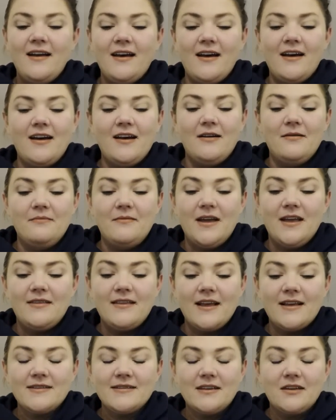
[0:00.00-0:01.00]
Um,
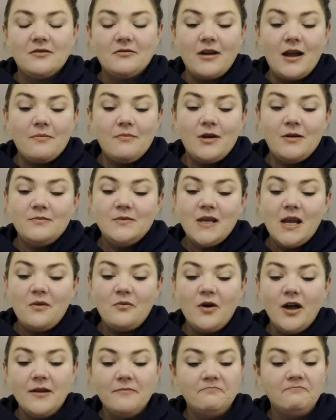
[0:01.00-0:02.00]
and that's gonna wrap up day
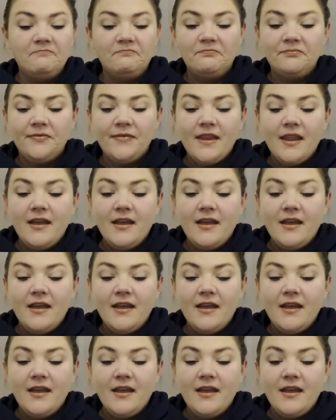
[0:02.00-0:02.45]
one.